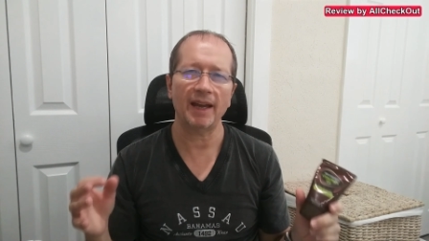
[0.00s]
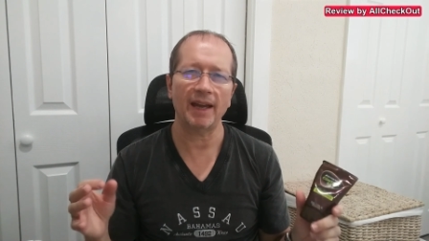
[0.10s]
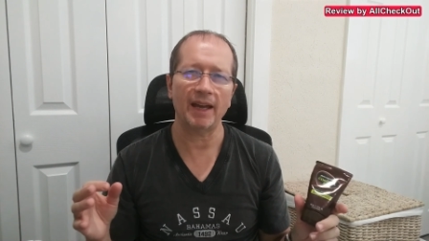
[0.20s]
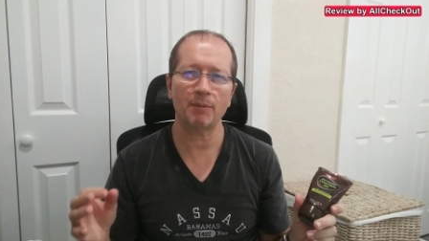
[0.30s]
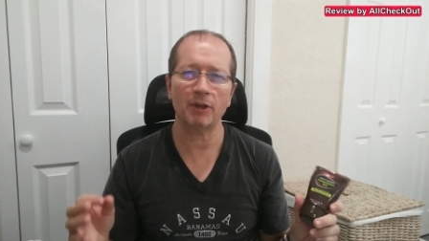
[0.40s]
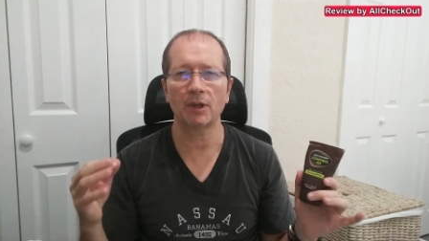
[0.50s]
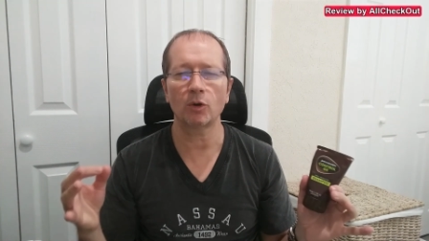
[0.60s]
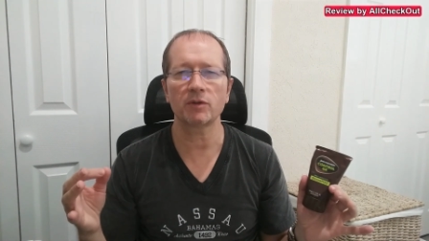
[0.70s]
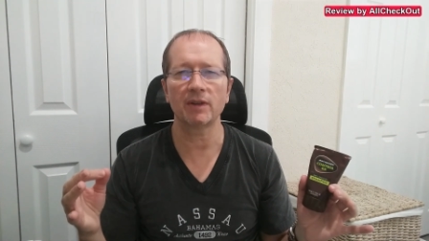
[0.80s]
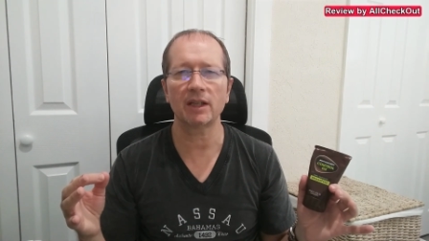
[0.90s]
air,
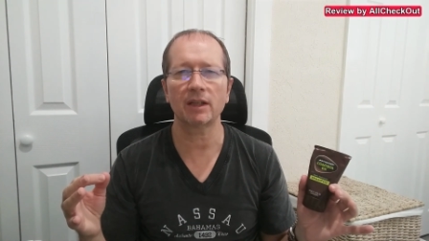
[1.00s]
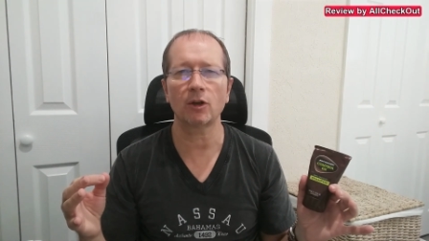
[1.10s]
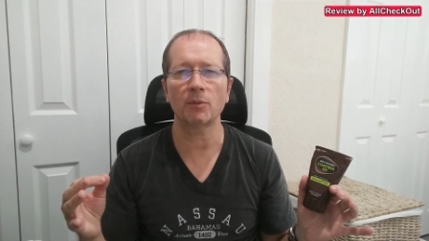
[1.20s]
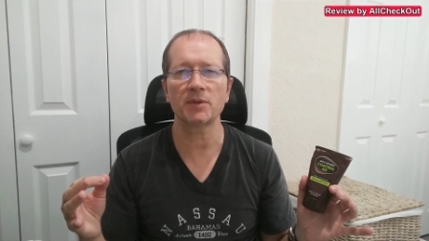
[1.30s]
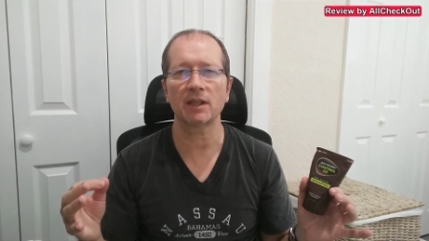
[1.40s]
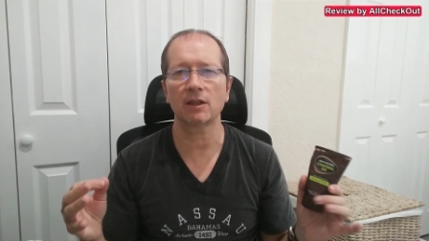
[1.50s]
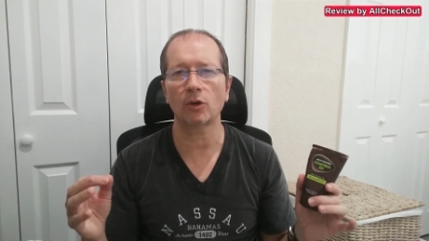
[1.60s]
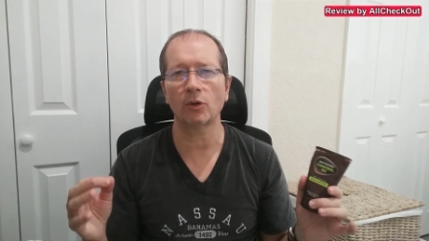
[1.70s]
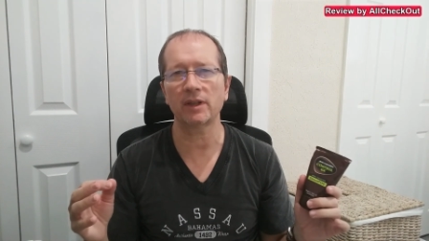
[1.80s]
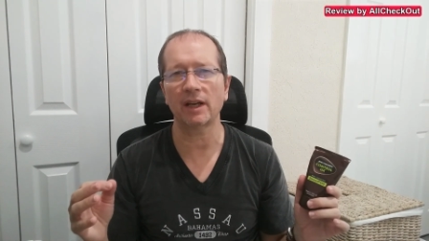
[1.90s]
because when it comes in
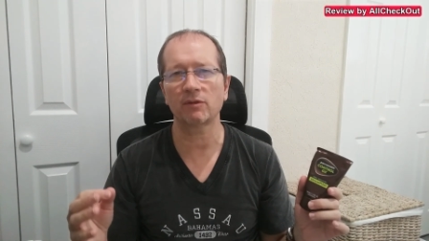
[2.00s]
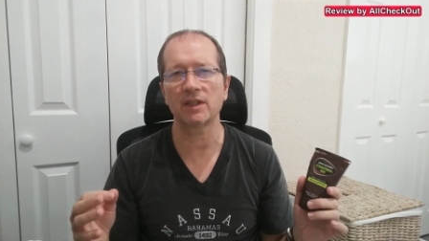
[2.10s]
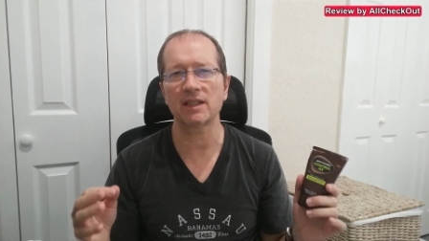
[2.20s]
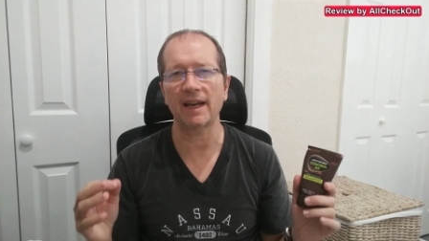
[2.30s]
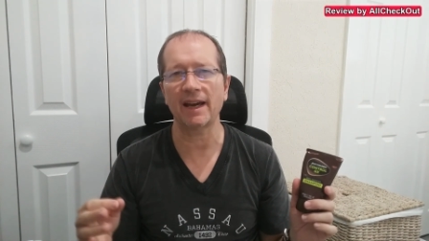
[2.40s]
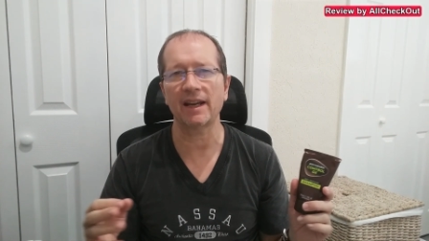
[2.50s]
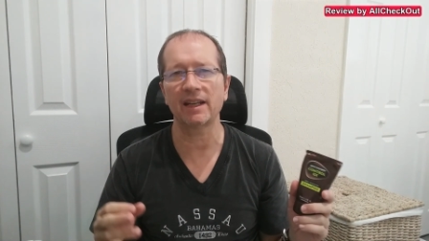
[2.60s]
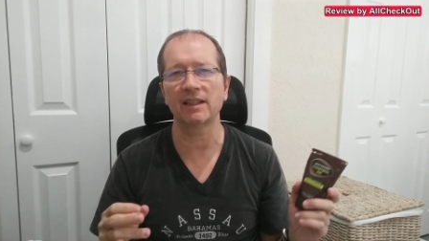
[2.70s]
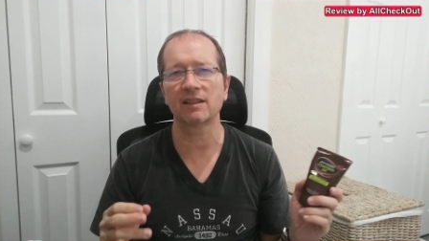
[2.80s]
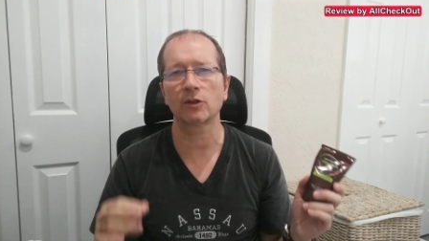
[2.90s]
contact with air it